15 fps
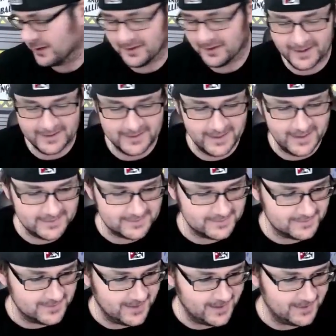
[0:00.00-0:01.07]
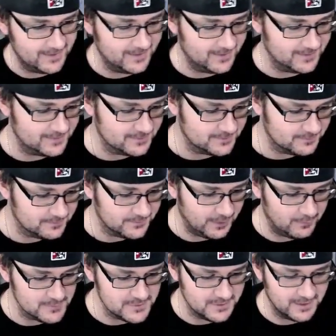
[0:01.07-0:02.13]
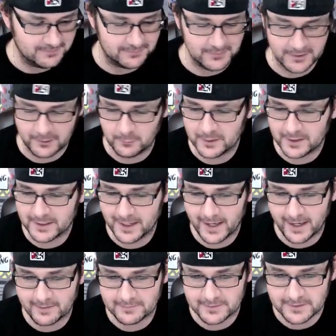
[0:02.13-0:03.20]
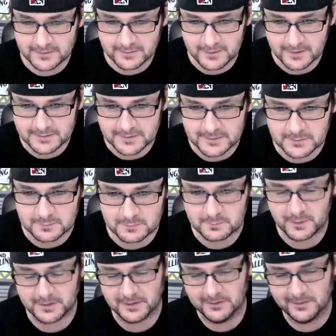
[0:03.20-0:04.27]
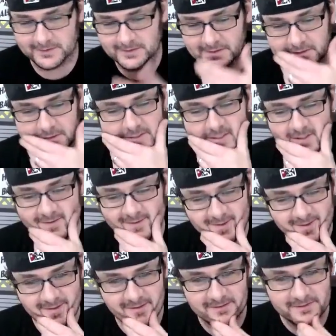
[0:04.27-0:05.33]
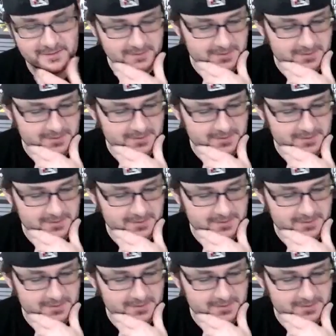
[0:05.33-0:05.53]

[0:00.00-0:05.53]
That that that uh I was in that for like a week and a half, and it's it's been collecting dust ever since.